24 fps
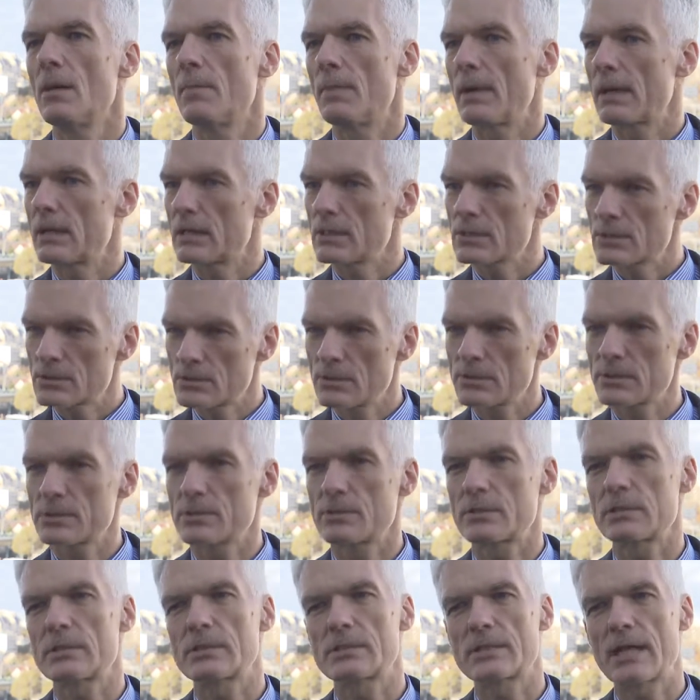But it's
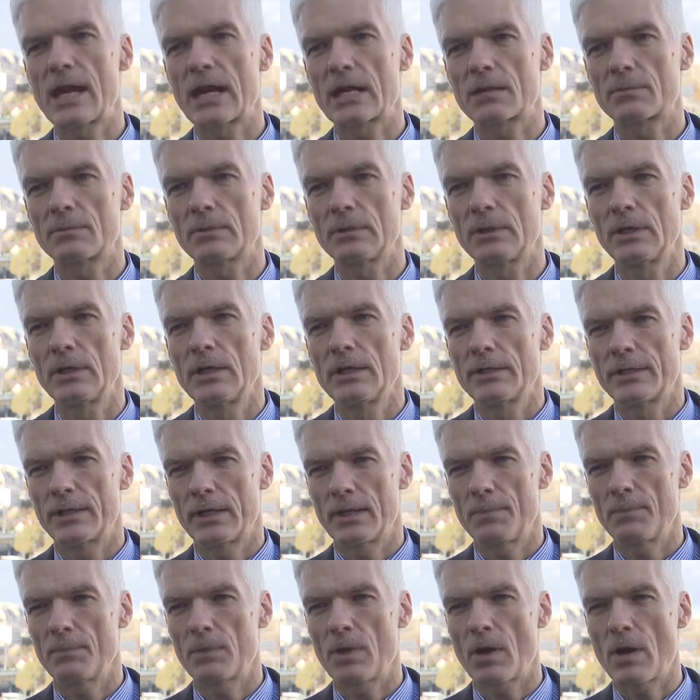also desirable that
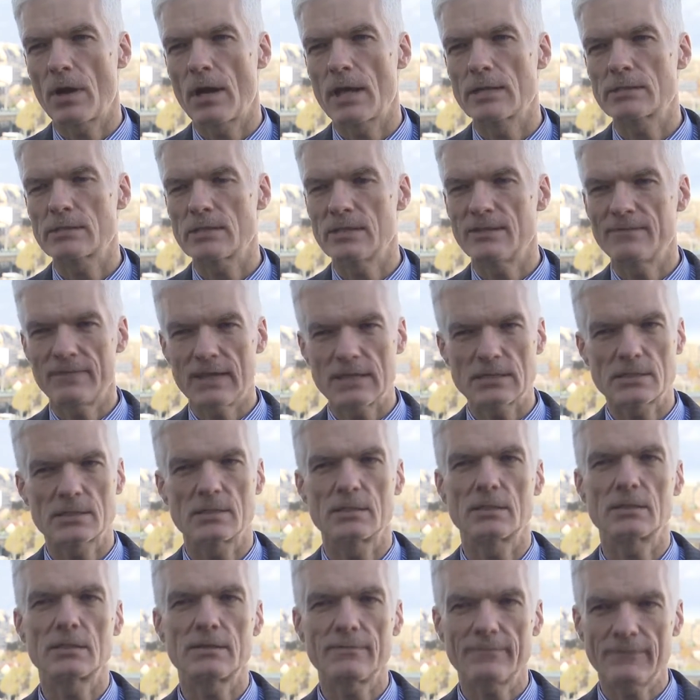employers invest
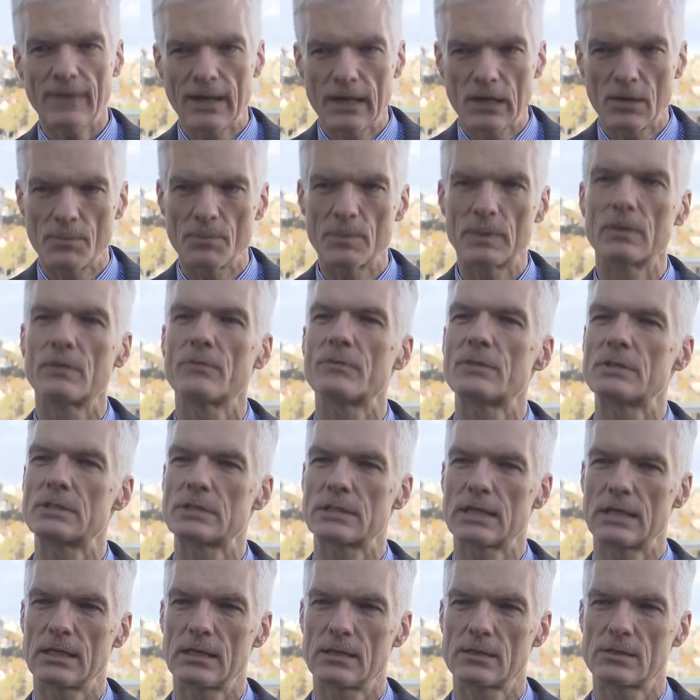in the development of the
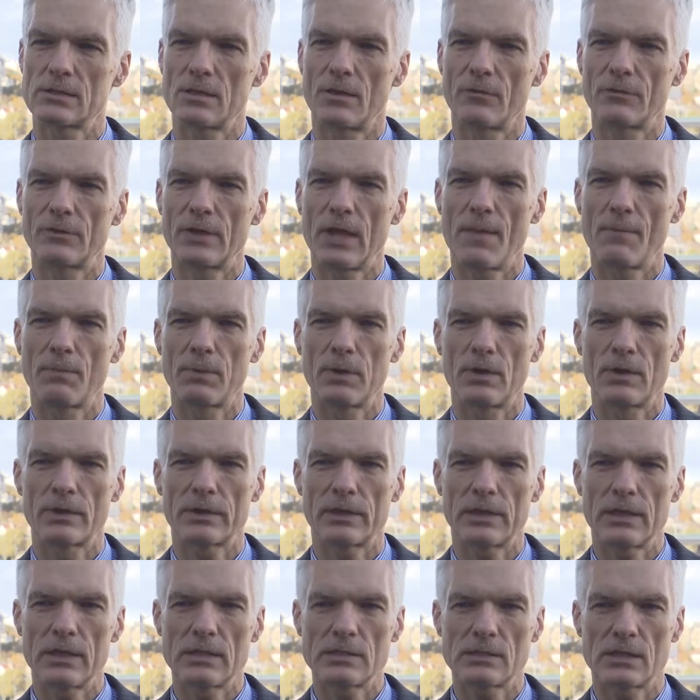skills of their
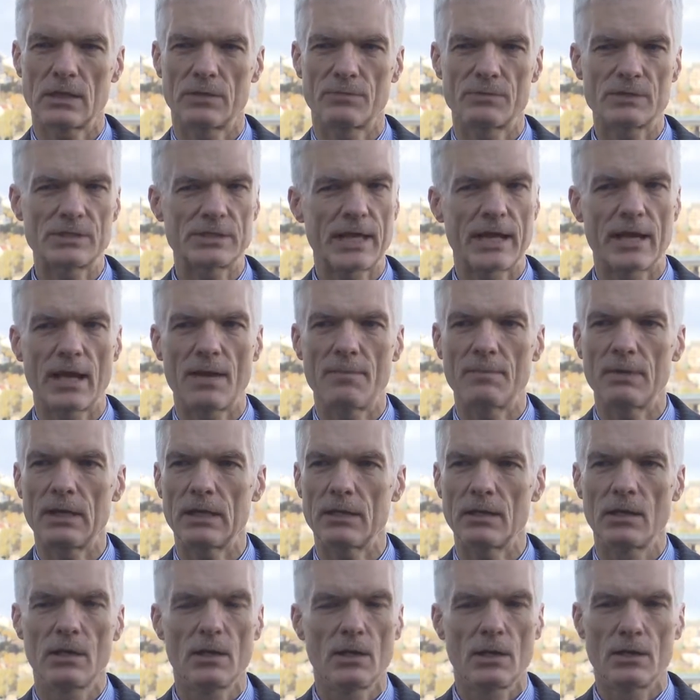employees. And with that I
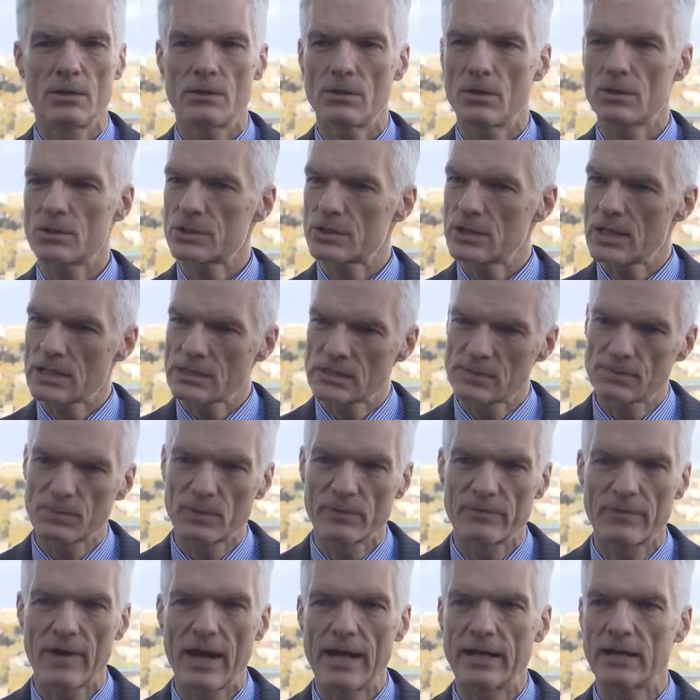mean not just
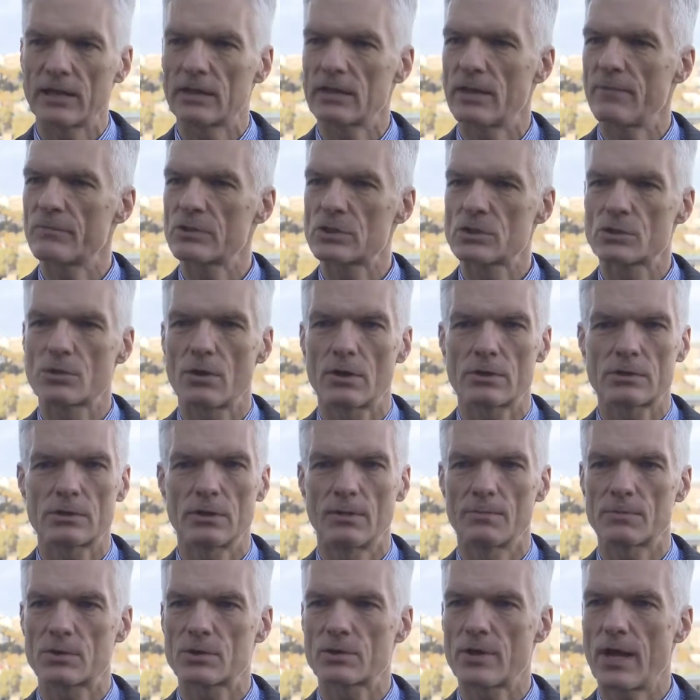providing them with
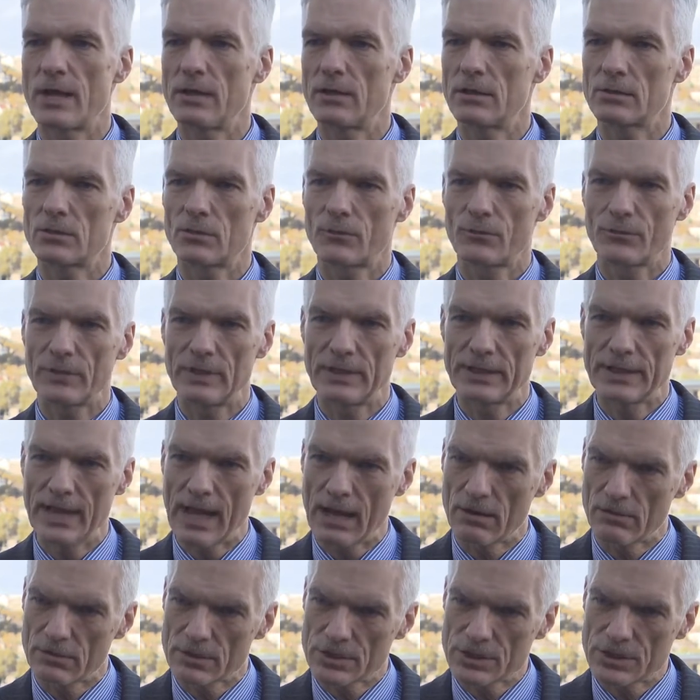short-term training to fill
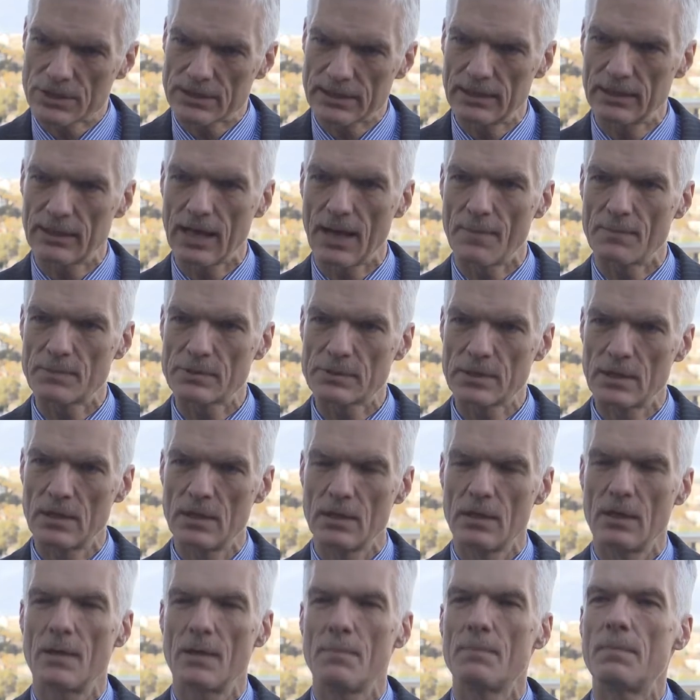narrow skill gaps,
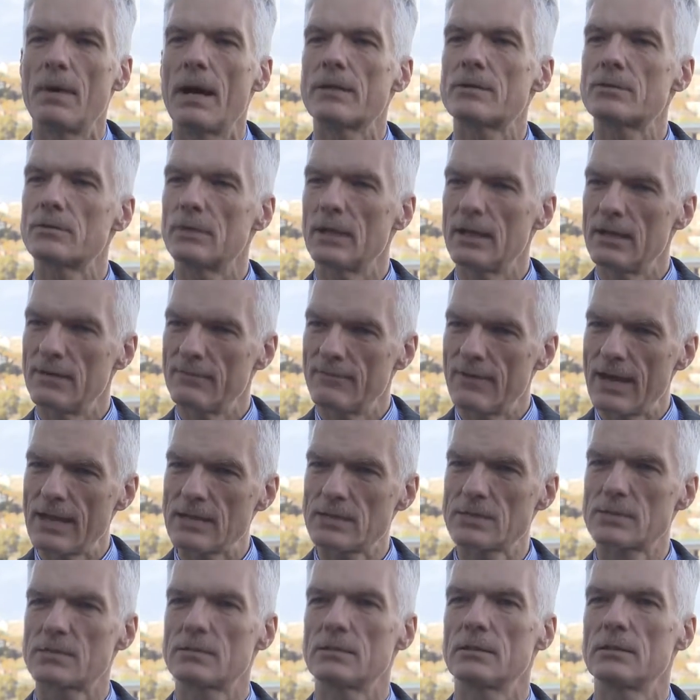but to
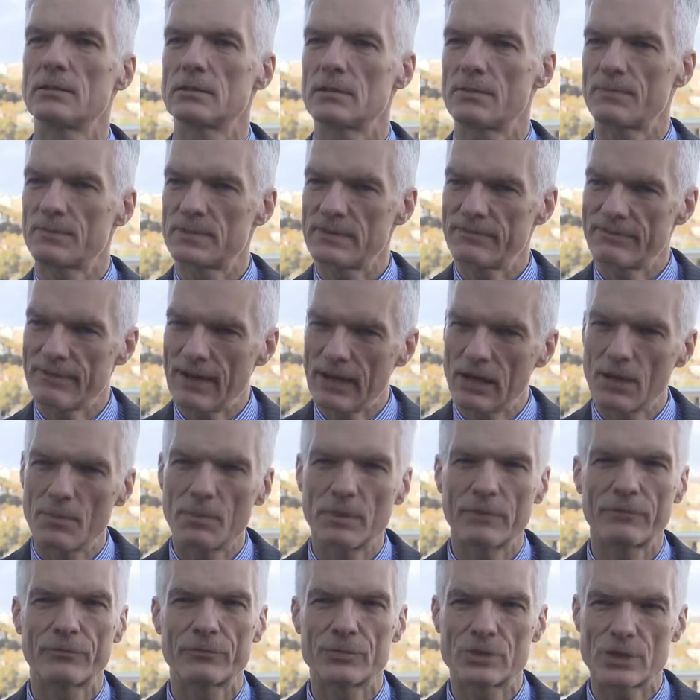invest in the
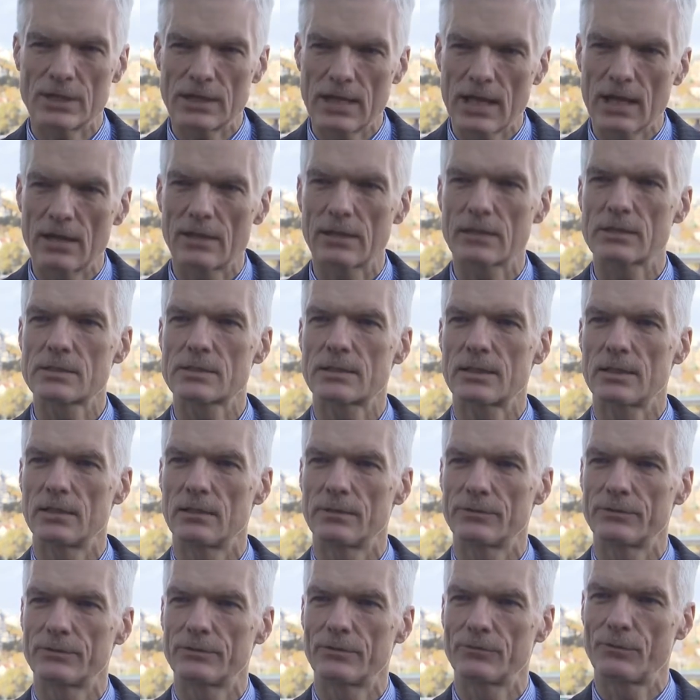development of generic
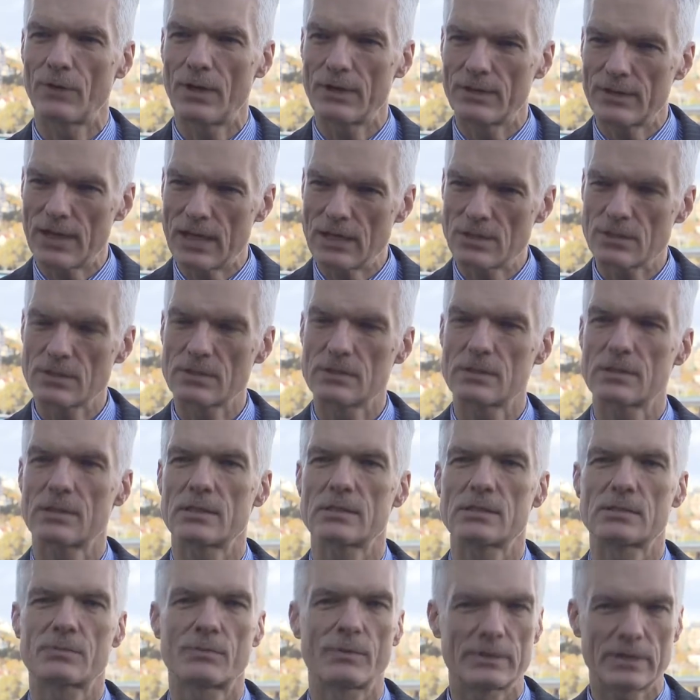skills, foundation
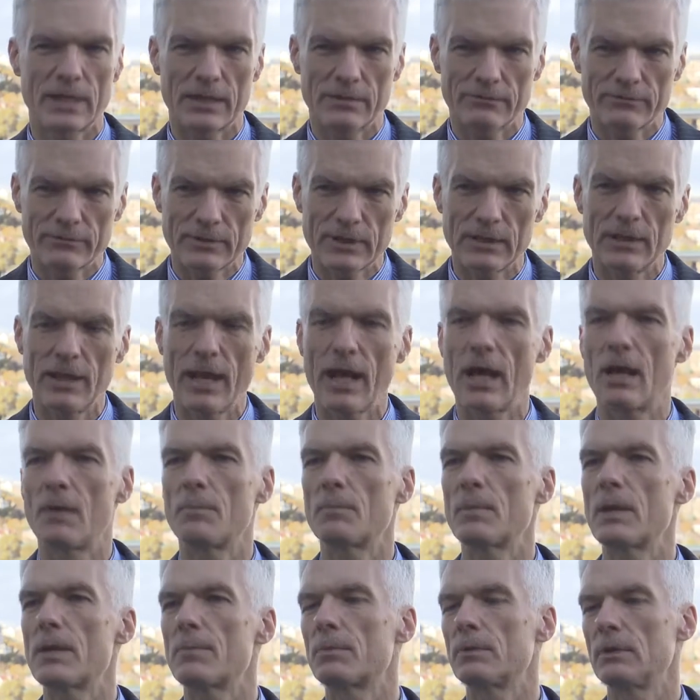skills that will
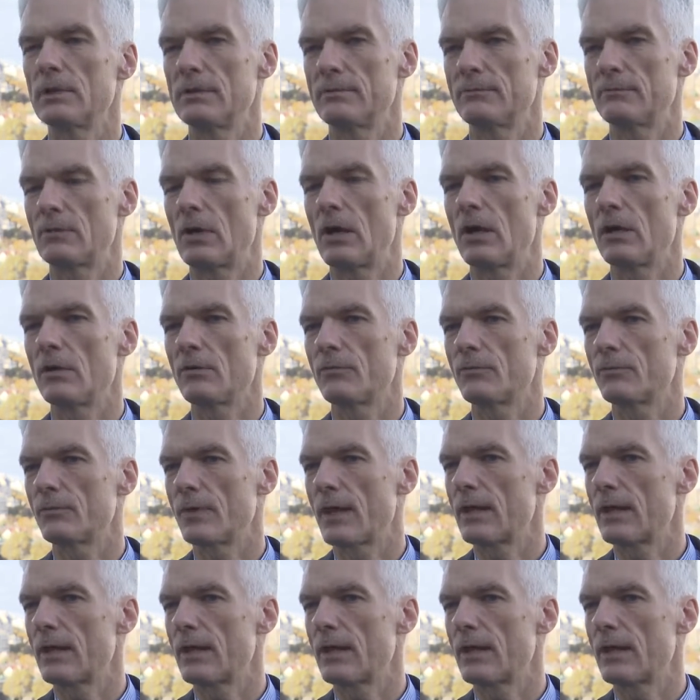help people evolve.